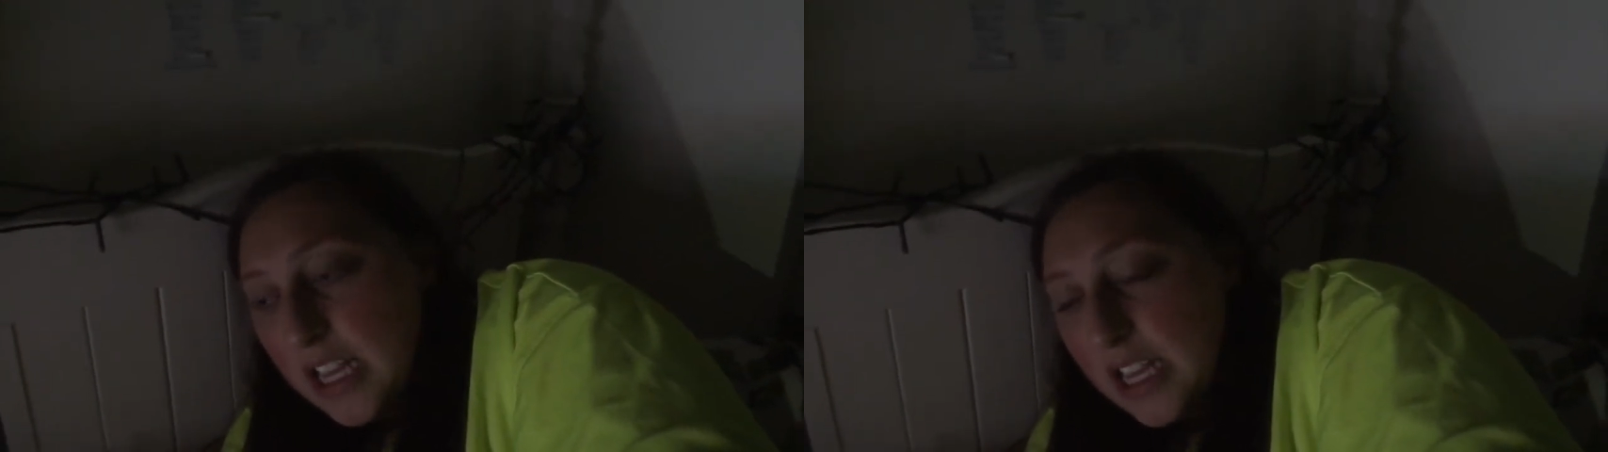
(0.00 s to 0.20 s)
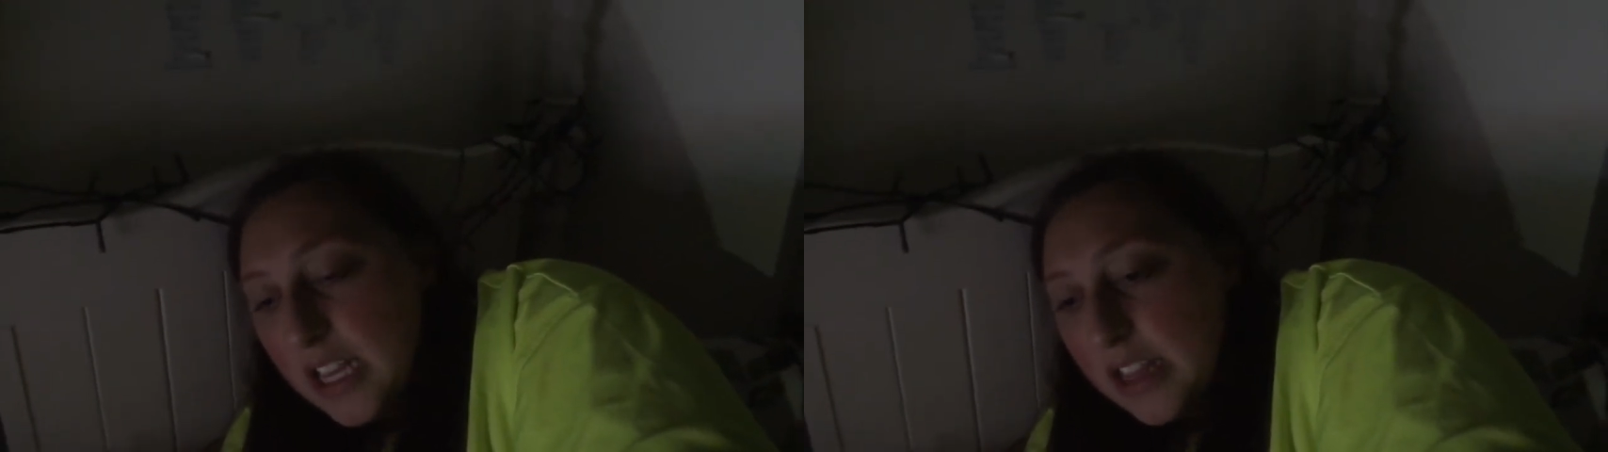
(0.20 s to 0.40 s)

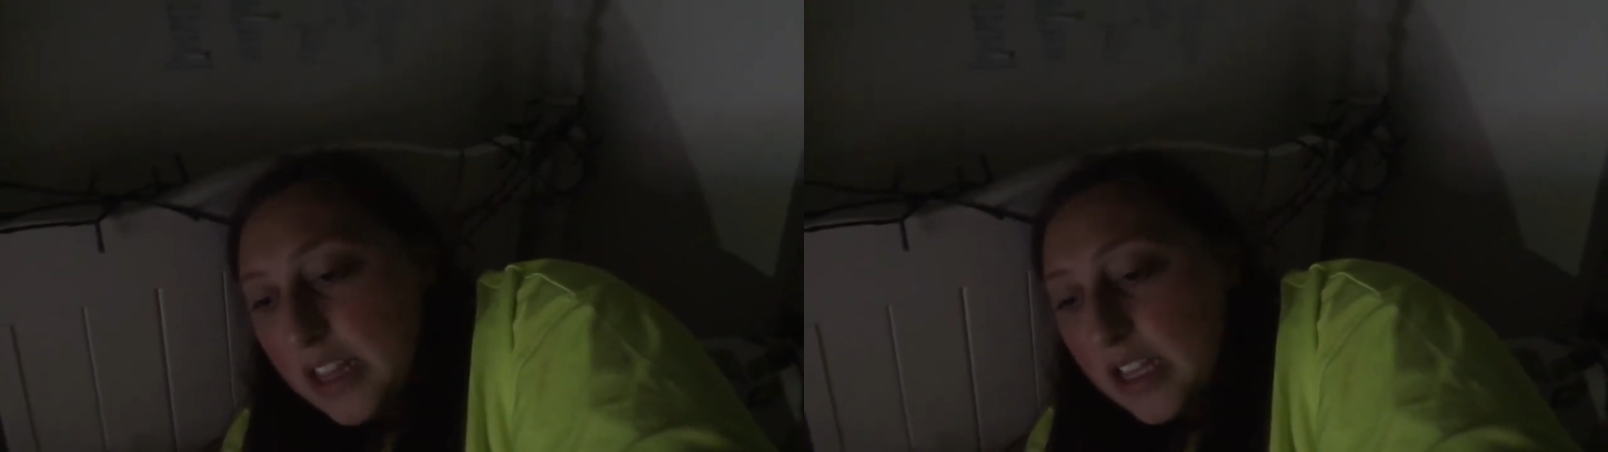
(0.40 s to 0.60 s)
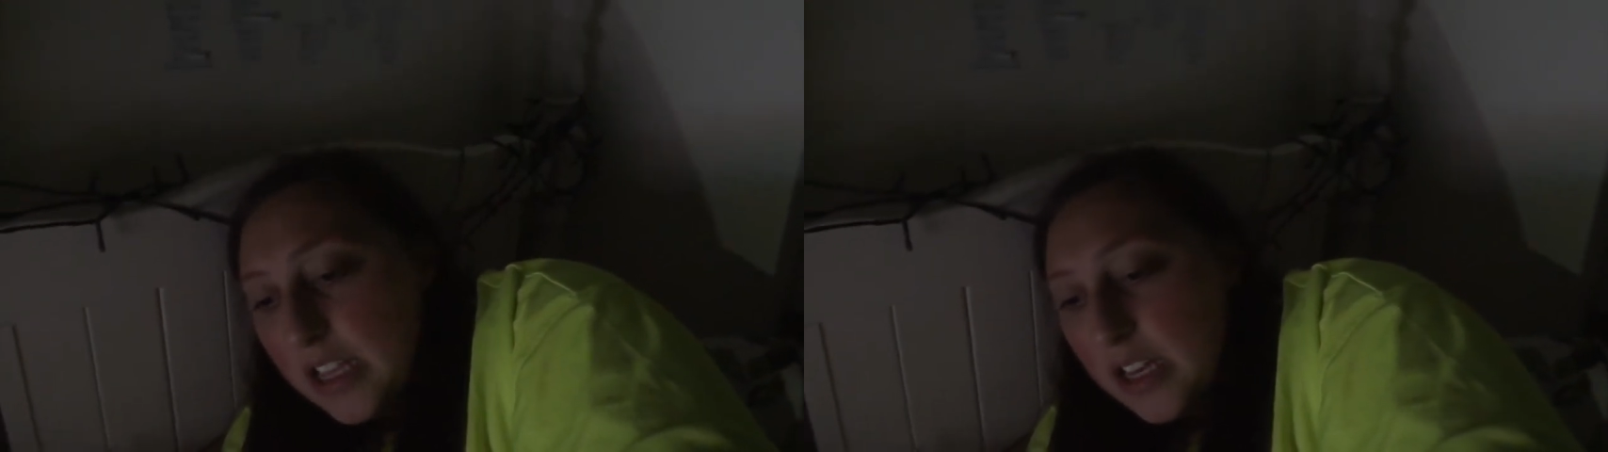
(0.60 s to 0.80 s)
and
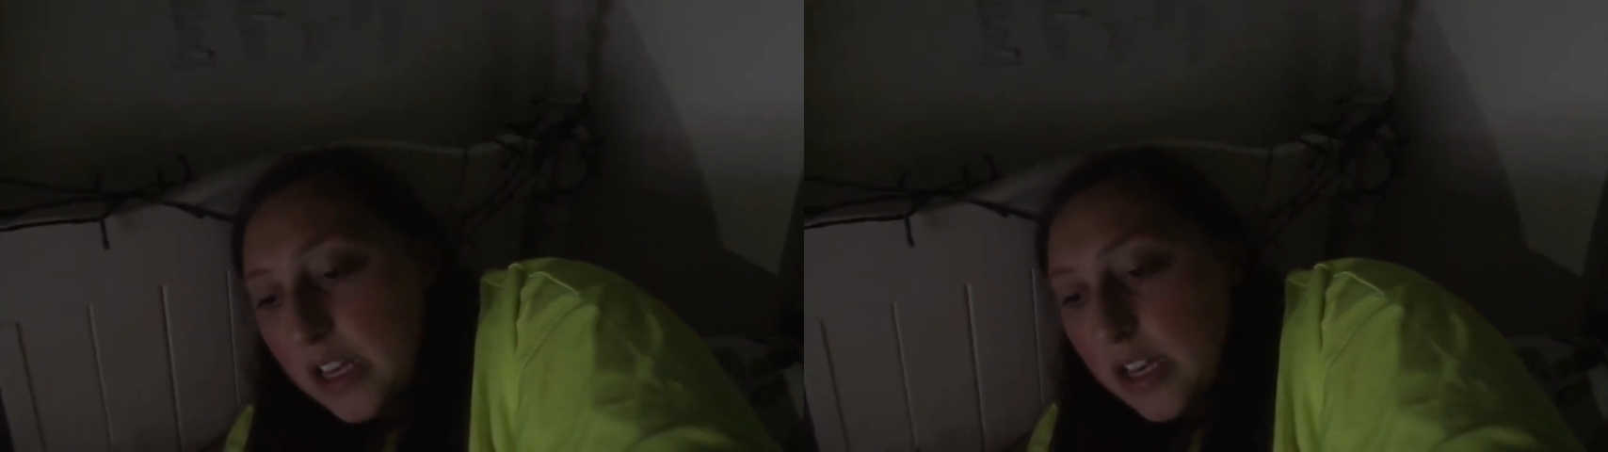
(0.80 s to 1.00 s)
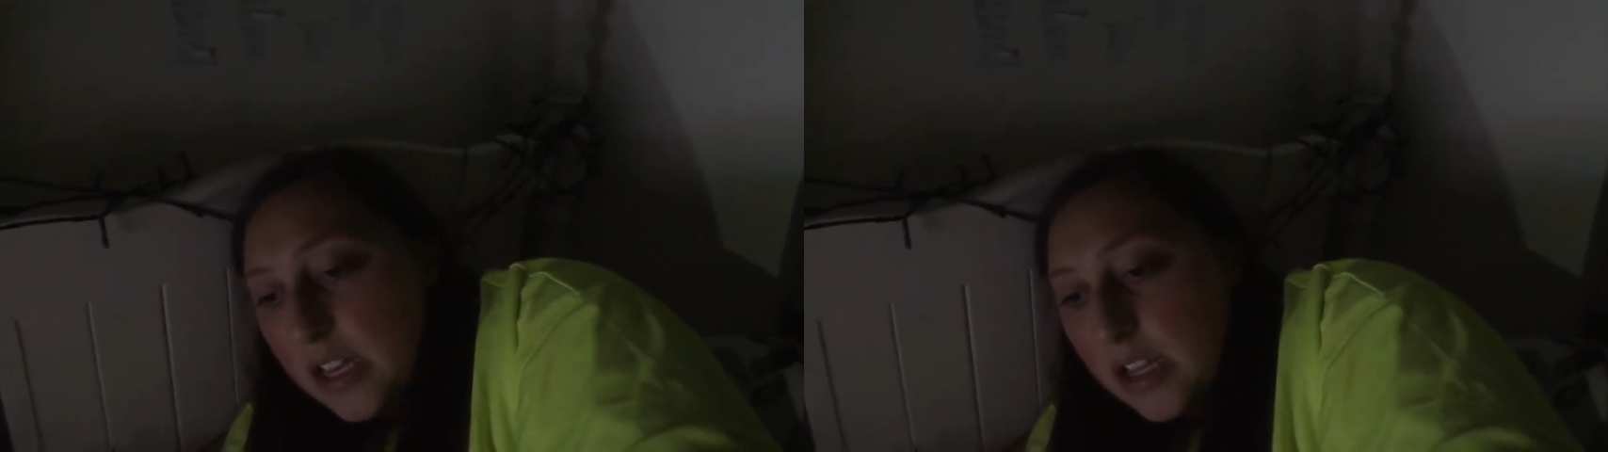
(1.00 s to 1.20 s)

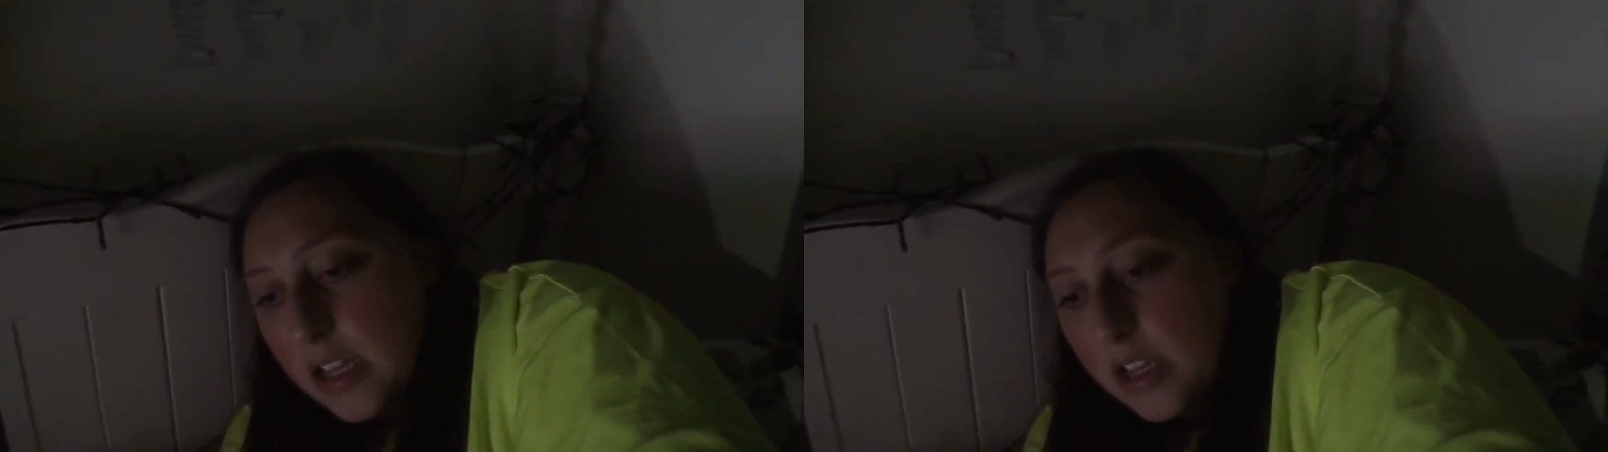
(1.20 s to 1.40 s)
then